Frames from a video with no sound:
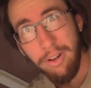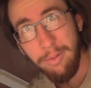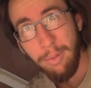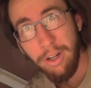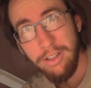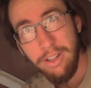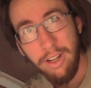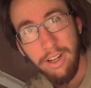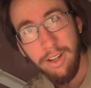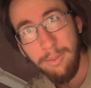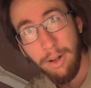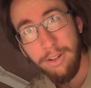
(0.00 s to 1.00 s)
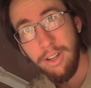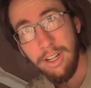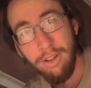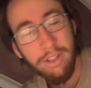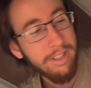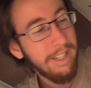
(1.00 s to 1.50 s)
much
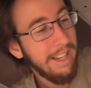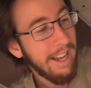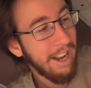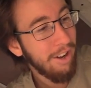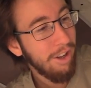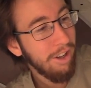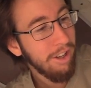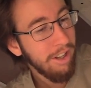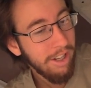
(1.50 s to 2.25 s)
electricity at all.